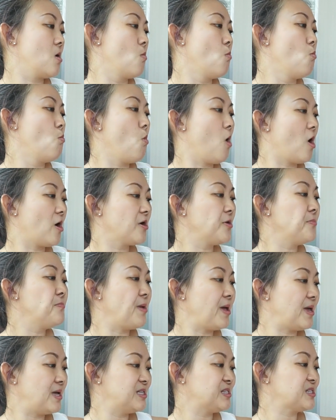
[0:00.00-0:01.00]

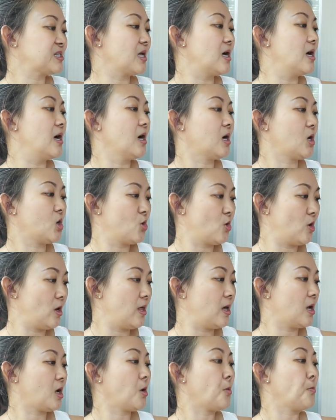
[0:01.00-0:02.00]
water-based
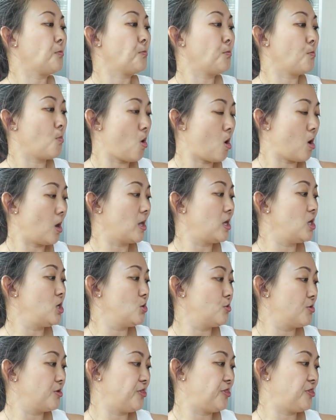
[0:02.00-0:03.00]
acrylic
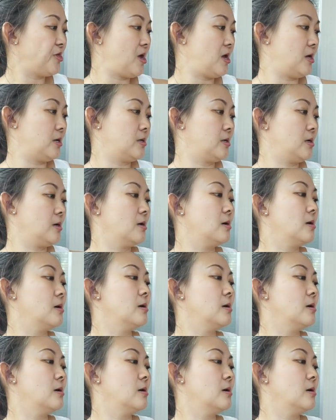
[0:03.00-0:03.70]
polyurethane.